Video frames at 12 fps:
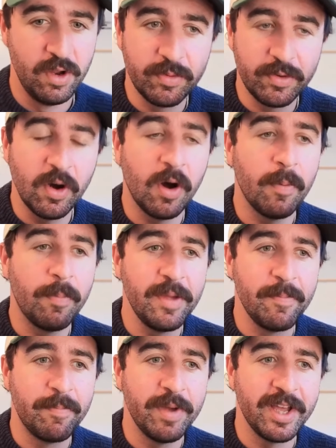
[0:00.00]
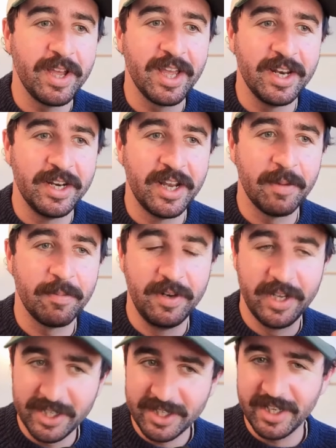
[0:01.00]
So we've got a pretty big in-depth
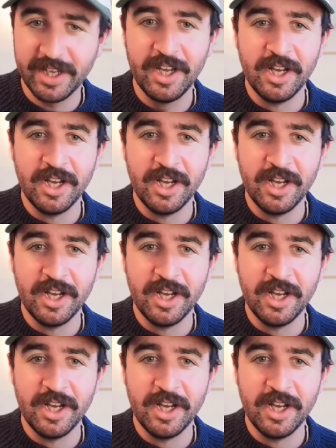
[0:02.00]
list here.